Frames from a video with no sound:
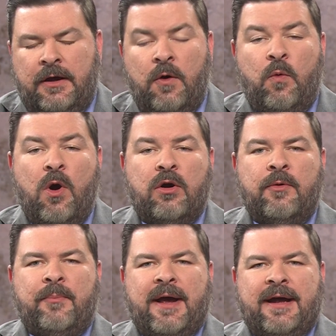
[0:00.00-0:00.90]

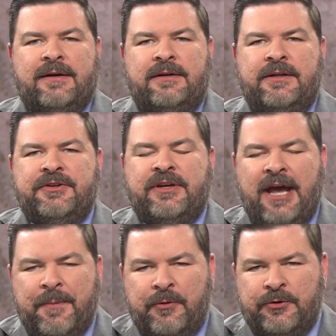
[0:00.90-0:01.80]
Welcome back to
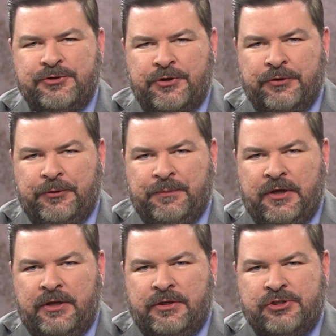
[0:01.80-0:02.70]
Capital Journal.
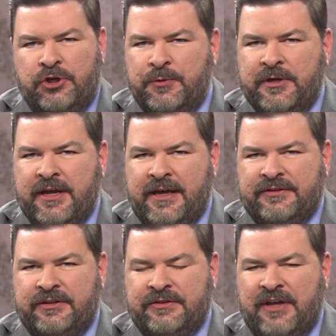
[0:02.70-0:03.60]
Joining me
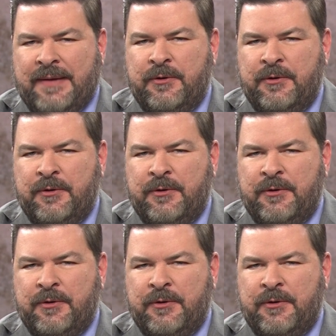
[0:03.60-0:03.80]
next is Amy